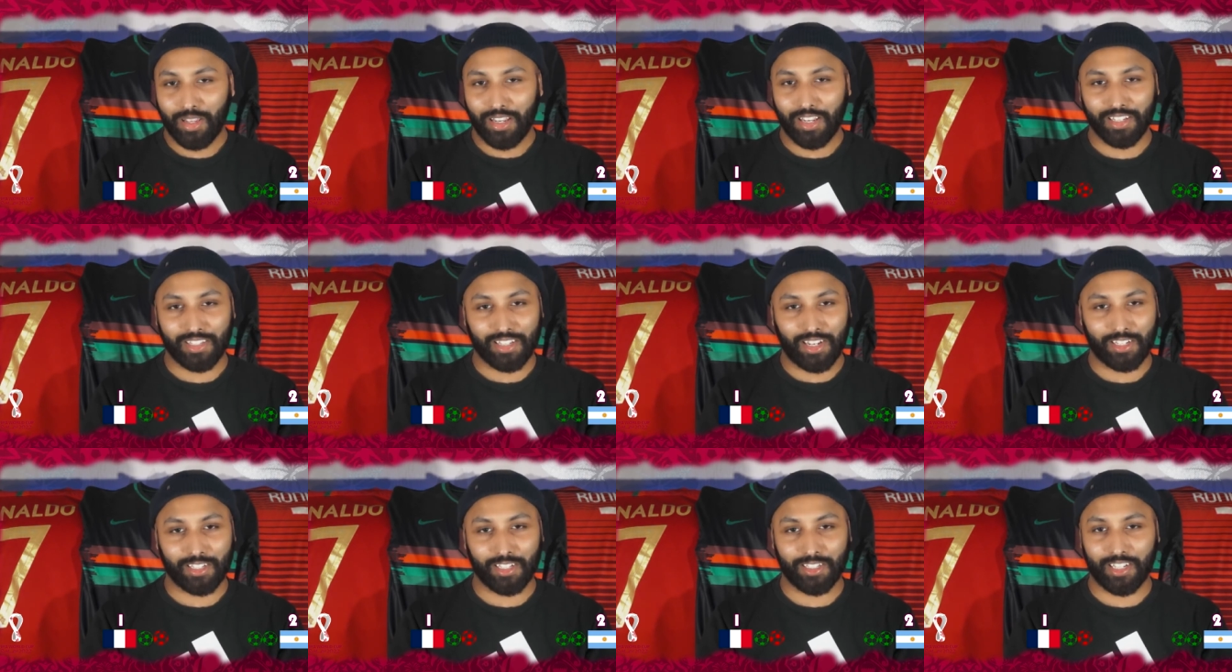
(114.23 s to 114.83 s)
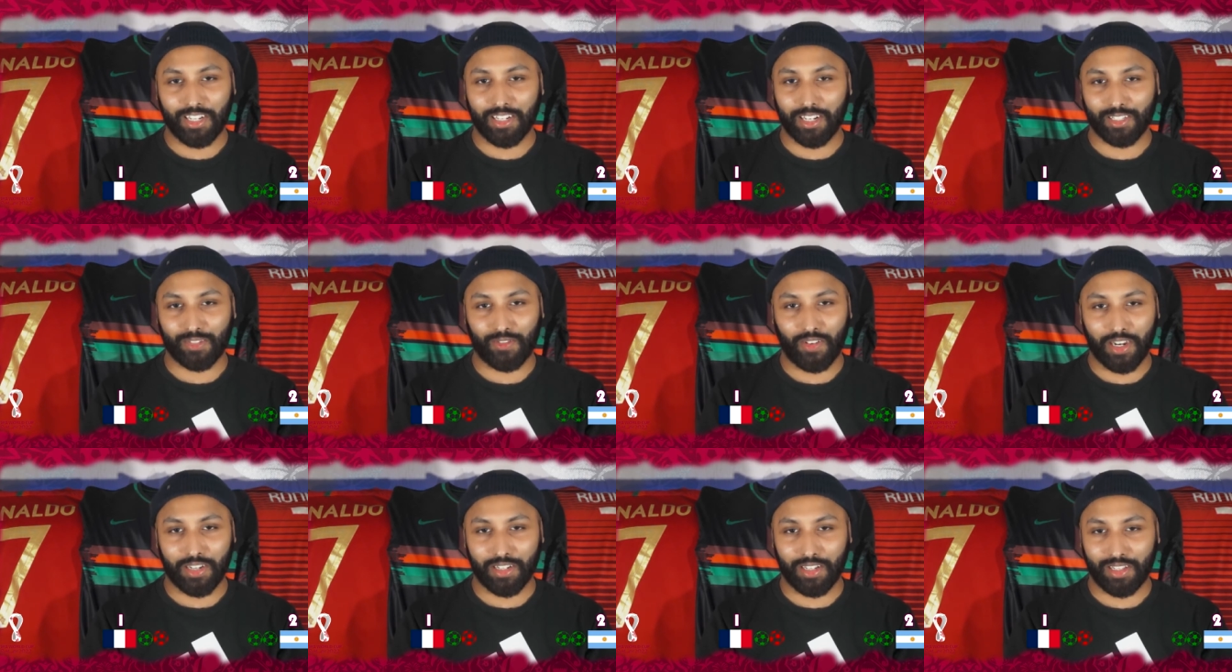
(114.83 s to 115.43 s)
it's
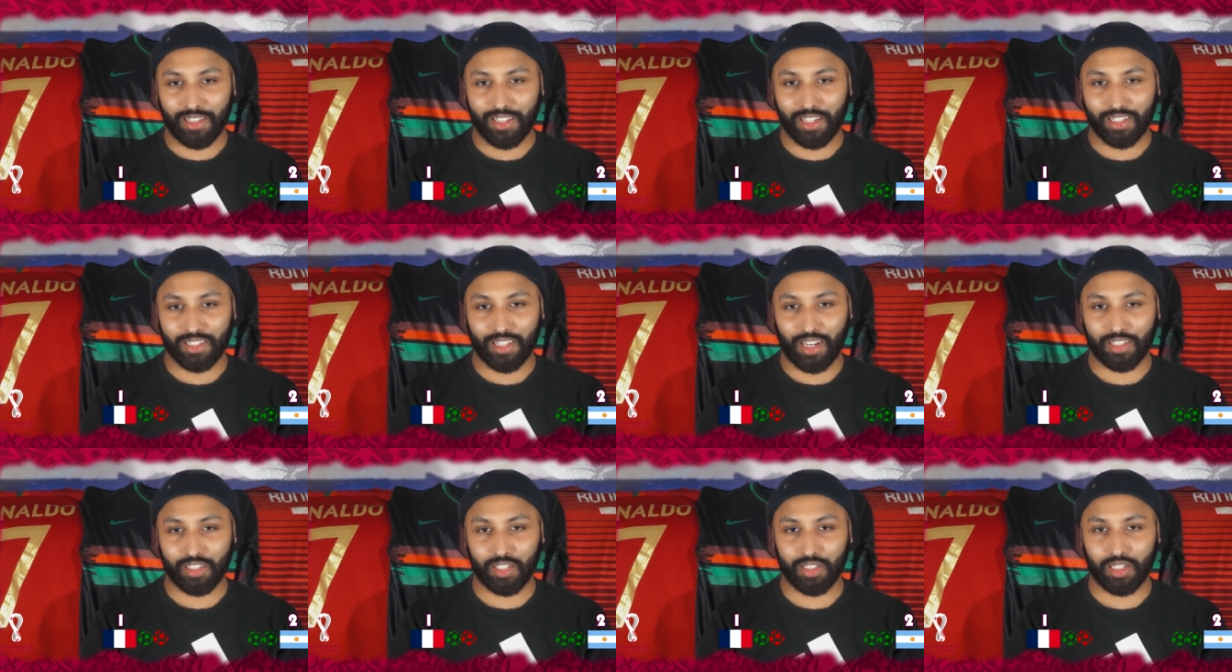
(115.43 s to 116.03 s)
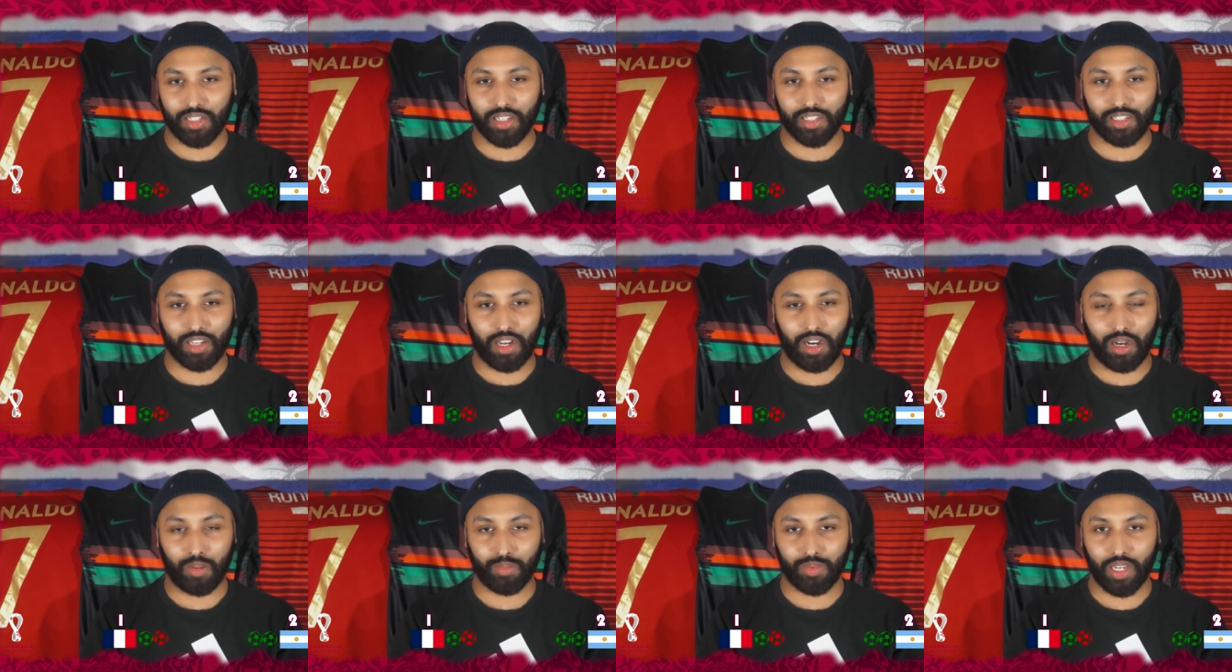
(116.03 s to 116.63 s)
Argentina's final, it's Argentina's
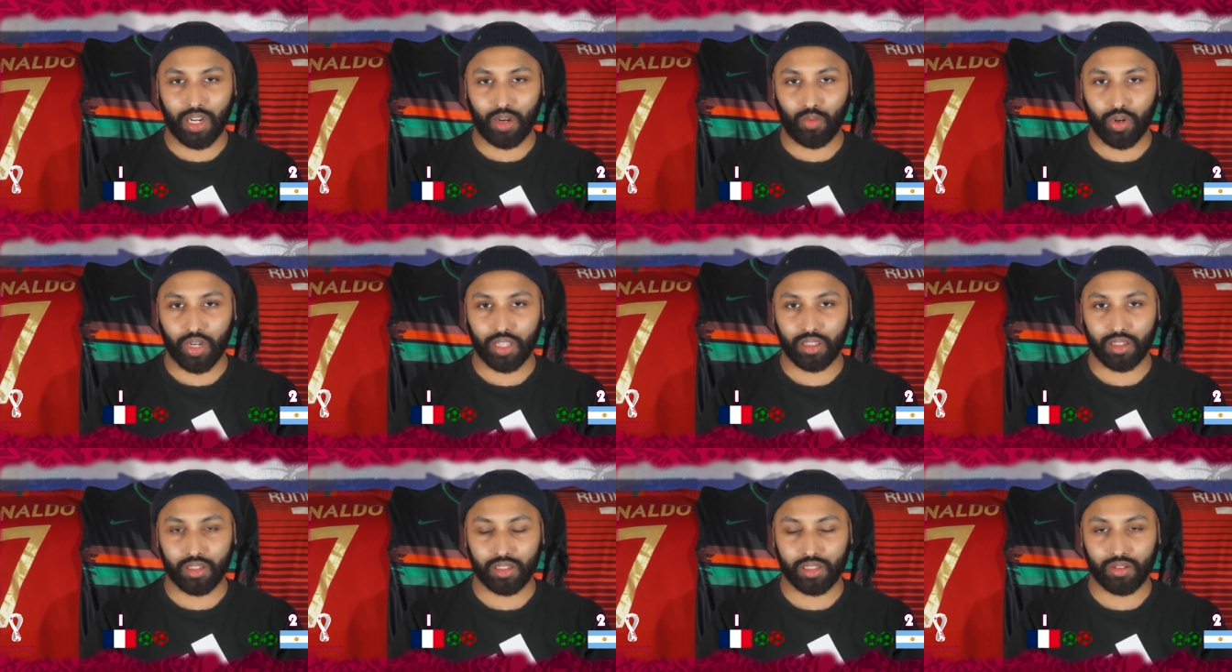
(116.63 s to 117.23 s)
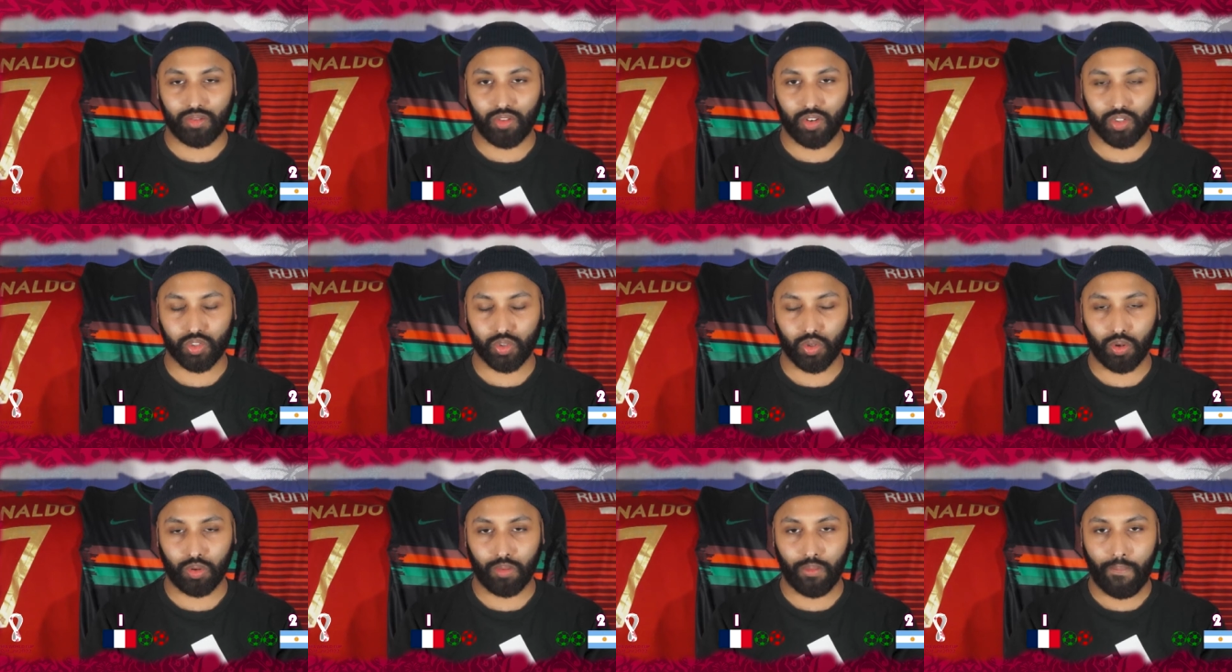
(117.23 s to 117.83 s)
cup. They are winning this for
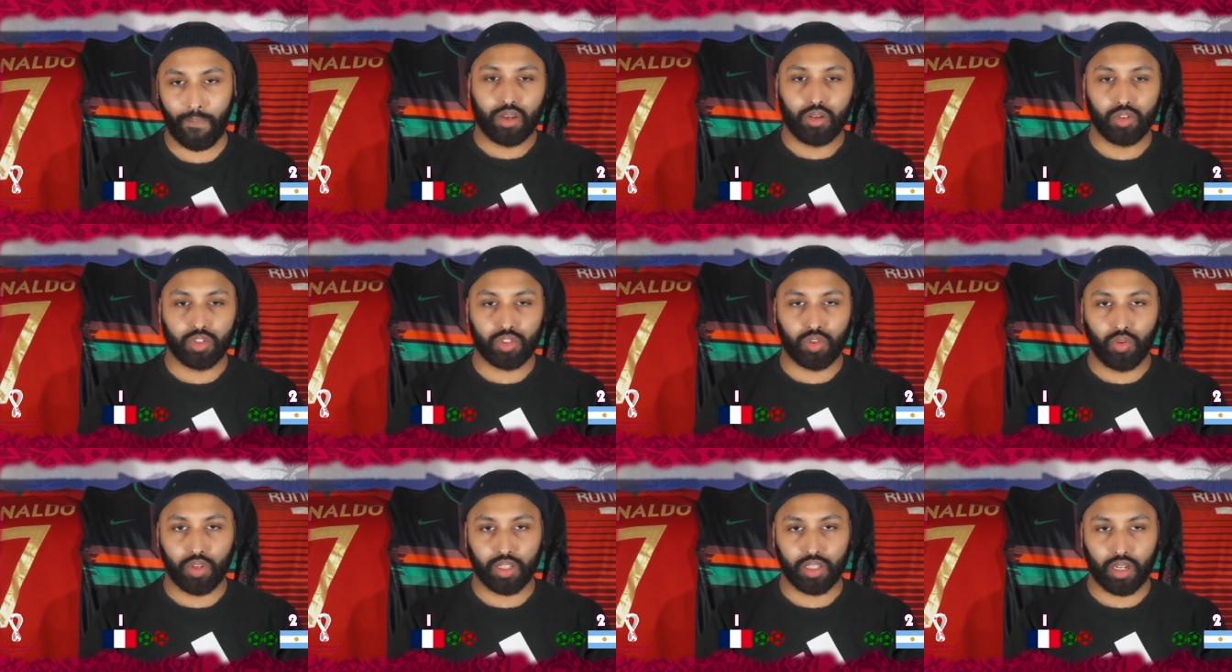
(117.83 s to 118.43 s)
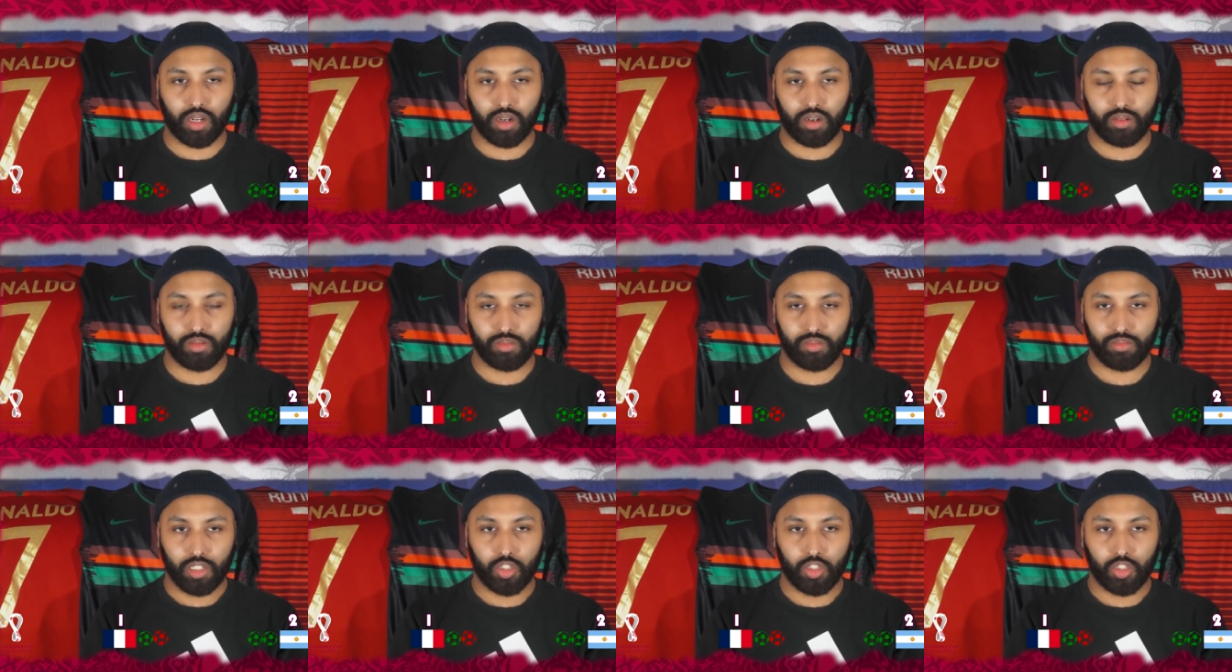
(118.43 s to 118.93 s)
sure. Who is going there?